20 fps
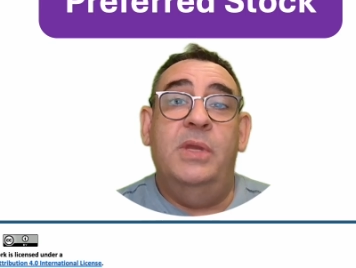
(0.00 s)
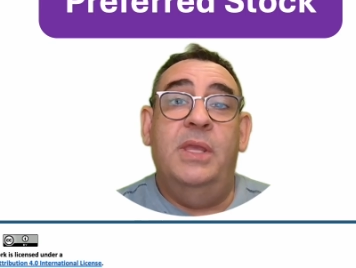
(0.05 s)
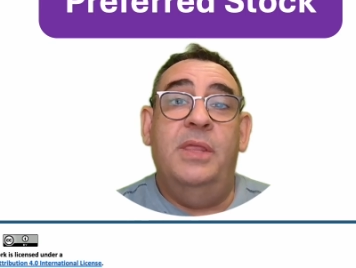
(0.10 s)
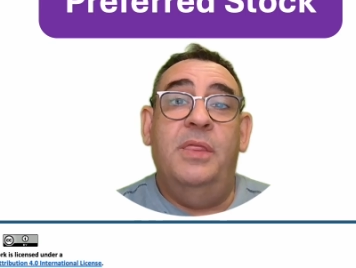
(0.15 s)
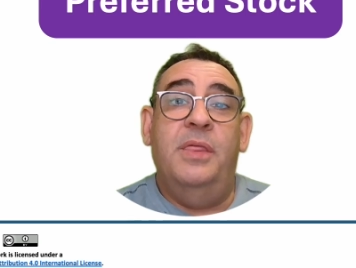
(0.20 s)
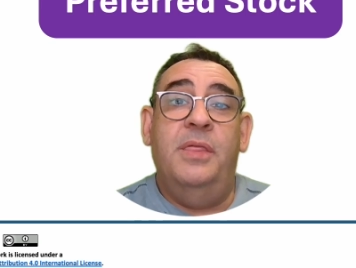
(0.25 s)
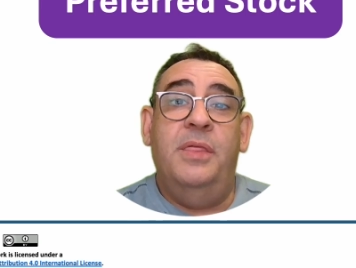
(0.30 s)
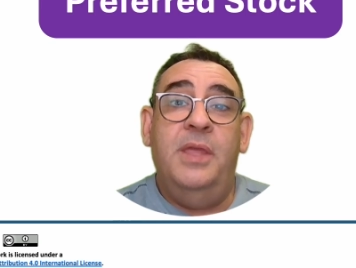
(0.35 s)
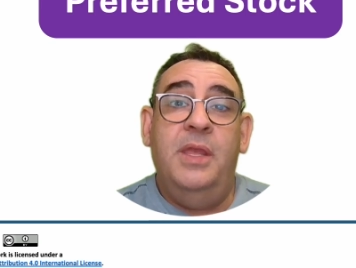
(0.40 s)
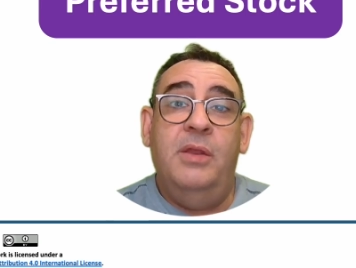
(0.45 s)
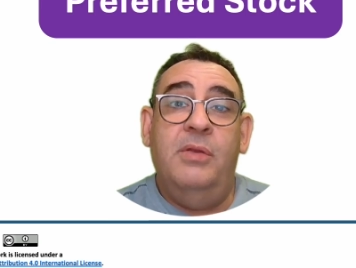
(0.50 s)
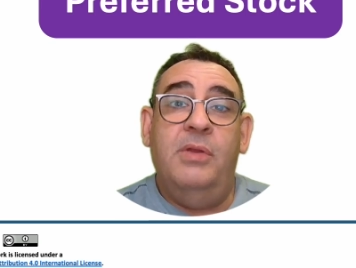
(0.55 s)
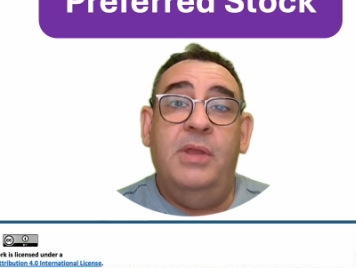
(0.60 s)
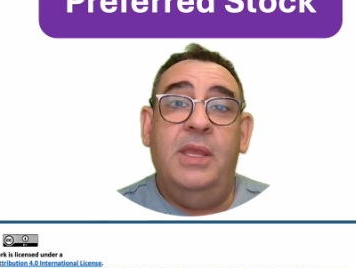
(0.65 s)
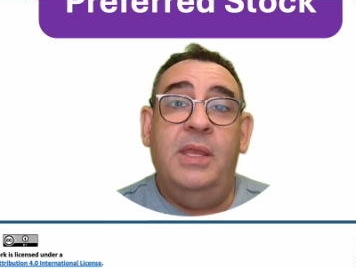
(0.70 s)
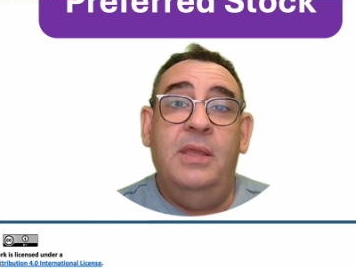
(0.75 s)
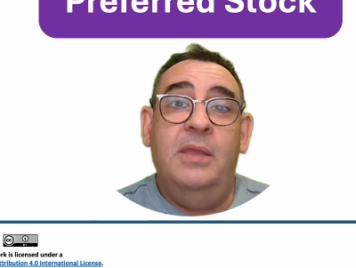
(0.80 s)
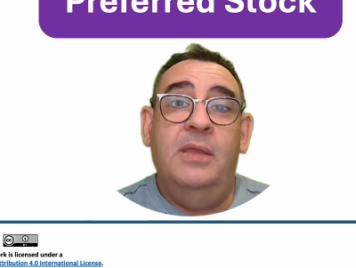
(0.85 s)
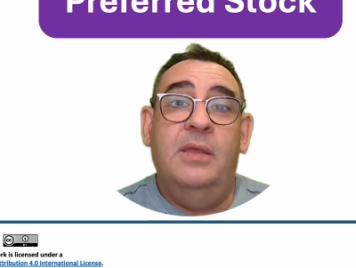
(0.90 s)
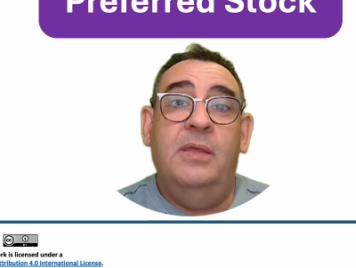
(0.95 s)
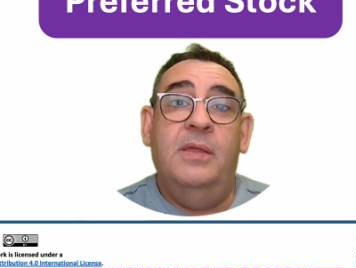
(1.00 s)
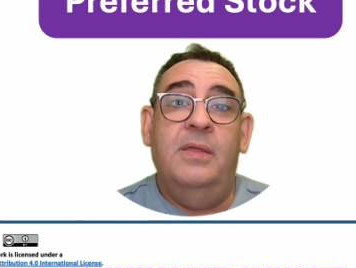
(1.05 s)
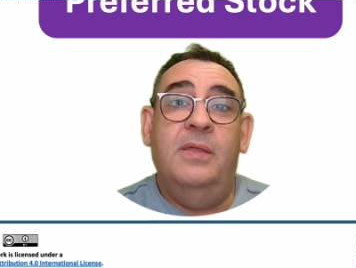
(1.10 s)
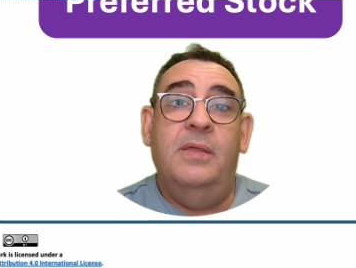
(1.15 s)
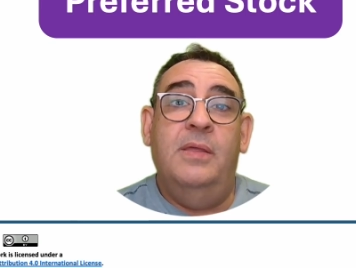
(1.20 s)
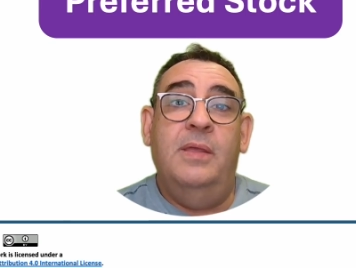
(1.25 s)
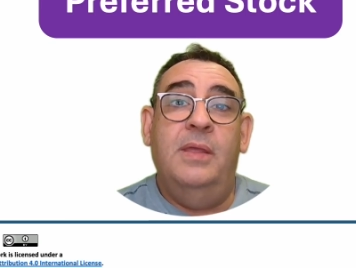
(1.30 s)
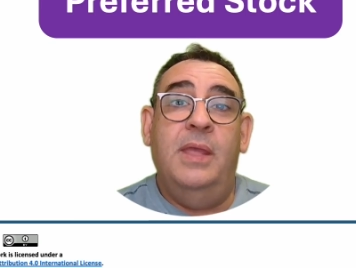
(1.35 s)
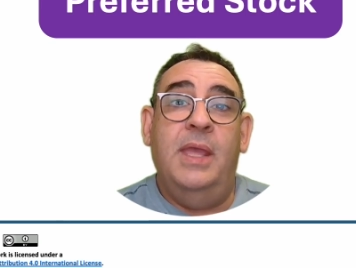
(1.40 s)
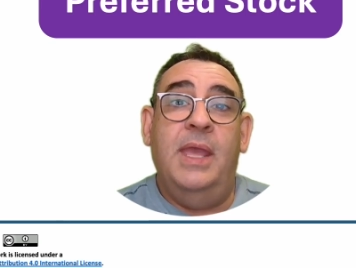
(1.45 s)
in theory,
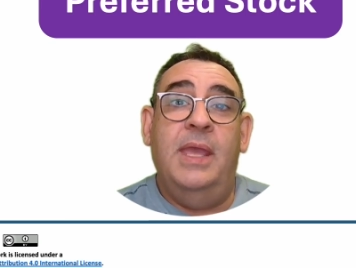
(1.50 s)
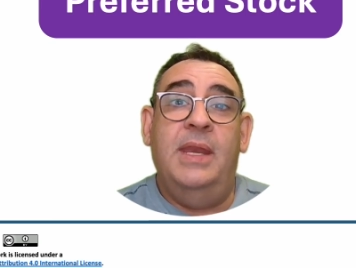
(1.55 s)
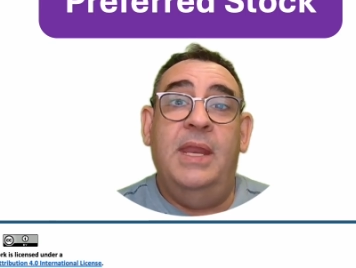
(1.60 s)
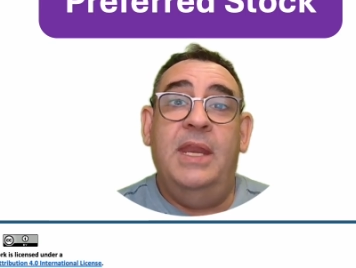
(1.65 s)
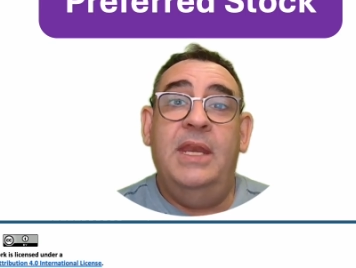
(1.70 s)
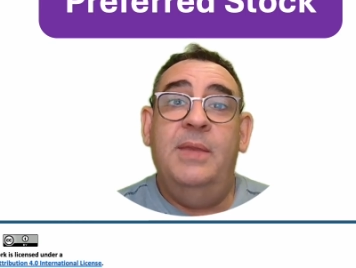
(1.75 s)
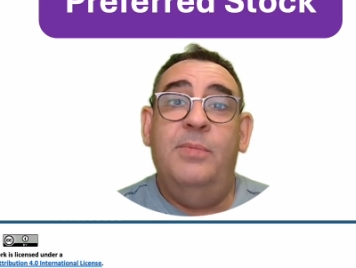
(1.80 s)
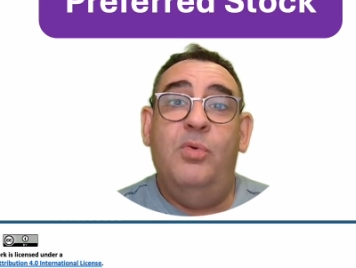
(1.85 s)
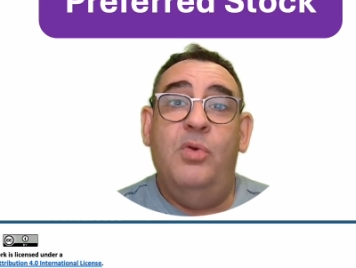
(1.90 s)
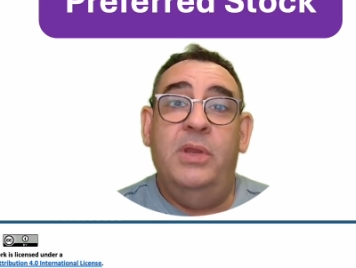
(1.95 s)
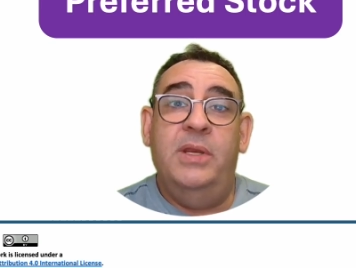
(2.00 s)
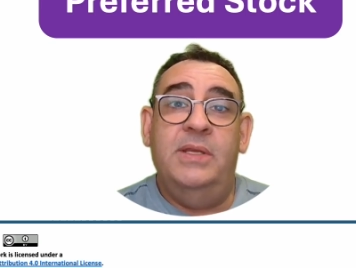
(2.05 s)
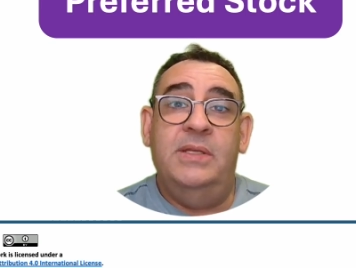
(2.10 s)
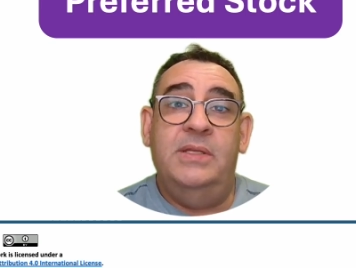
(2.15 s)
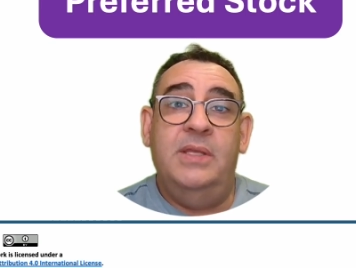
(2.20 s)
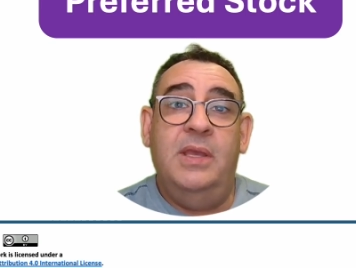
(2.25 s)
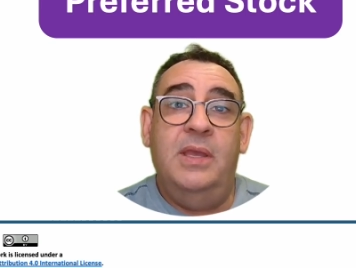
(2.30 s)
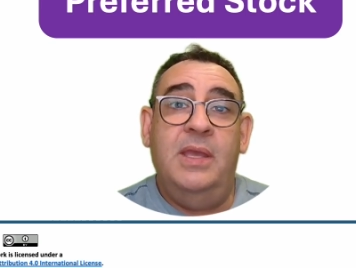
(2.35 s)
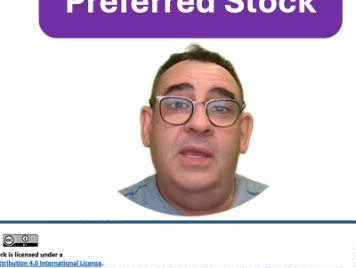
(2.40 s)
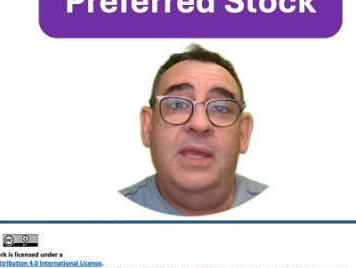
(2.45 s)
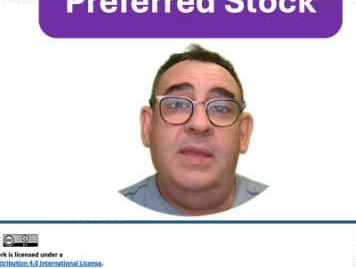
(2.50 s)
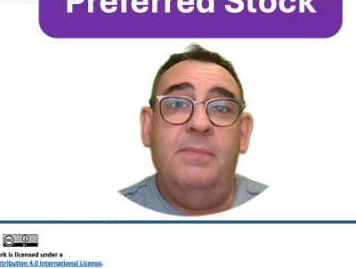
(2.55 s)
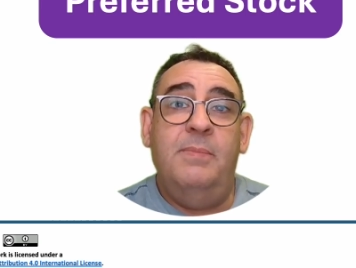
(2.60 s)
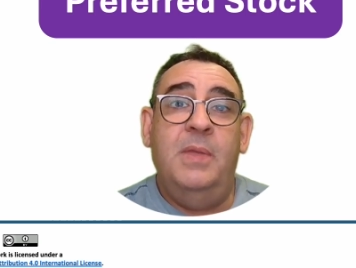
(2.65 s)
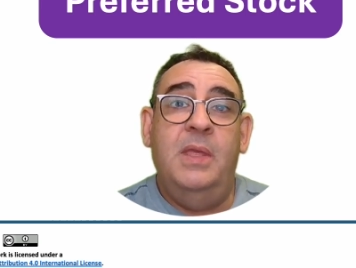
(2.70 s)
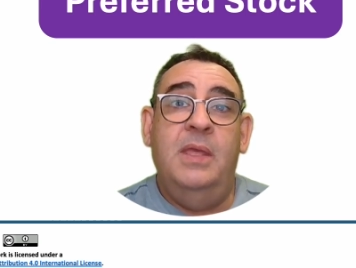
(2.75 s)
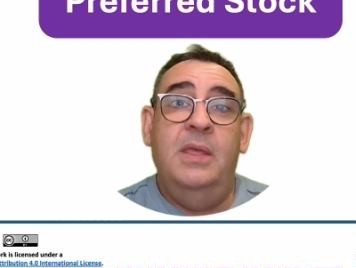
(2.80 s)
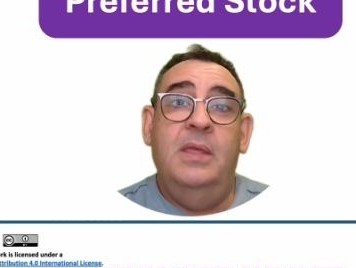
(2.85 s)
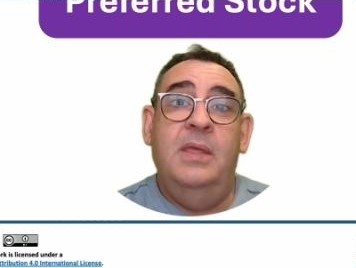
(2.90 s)
at any point in time,